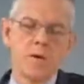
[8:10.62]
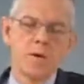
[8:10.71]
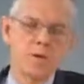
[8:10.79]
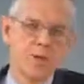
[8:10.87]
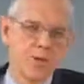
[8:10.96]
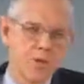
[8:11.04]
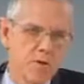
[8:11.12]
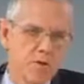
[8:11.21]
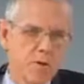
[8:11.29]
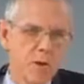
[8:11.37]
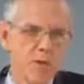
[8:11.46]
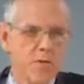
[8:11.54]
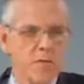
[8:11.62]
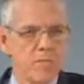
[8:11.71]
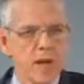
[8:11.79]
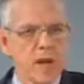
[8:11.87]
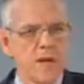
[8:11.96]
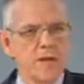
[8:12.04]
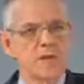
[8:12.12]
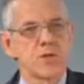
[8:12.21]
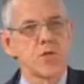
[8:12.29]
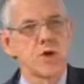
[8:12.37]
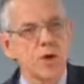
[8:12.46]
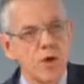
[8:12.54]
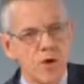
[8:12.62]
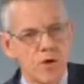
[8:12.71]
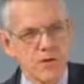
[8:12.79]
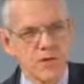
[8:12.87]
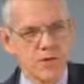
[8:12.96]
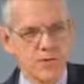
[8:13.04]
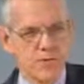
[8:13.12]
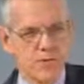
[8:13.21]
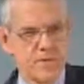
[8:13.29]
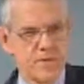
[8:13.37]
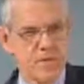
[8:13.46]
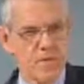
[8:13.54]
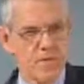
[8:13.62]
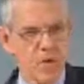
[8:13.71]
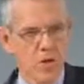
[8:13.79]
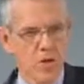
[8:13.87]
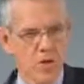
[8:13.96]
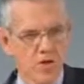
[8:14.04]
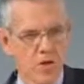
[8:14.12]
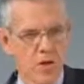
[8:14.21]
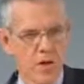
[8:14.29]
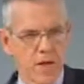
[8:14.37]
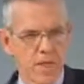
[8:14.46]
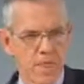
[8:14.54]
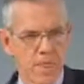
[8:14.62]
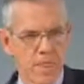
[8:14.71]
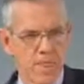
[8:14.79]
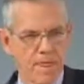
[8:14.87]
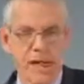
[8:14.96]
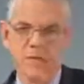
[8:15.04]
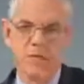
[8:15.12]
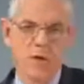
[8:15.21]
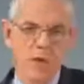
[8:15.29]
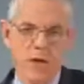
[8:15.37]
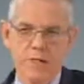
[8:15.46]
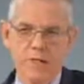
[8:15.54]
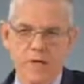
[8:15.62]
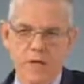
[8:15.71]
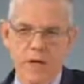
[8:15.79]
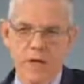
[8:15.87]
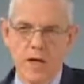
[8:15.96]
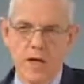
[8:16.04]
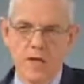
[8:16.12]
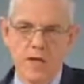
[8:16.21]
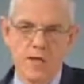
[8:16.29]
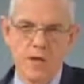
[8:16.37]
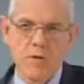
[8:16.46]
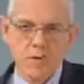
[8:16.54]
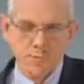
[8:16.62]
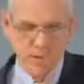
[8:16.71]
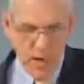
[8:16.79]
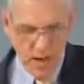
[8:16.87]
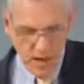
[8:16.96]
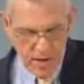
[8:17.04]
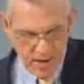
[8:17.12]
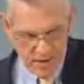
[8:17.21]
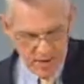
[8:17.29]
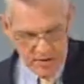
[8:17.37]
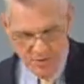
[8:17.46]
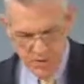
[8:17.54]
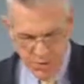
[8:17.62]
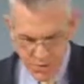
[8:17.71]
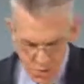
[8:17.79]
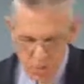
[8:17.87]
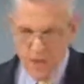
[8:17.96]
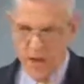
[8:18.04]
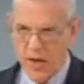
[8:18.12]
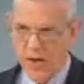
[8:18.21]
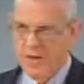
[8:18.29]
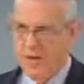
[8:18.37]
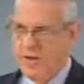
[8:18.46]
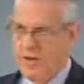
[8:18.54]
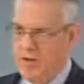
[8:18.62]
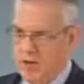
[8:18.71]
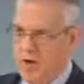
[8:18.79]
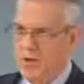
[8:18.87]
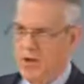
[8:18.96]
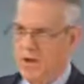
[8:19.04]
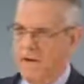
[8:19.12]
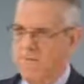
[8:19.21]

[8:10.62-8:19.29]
Do you believe that man is the cause of global warming? That's the question. There's no debate that there's been warming globally.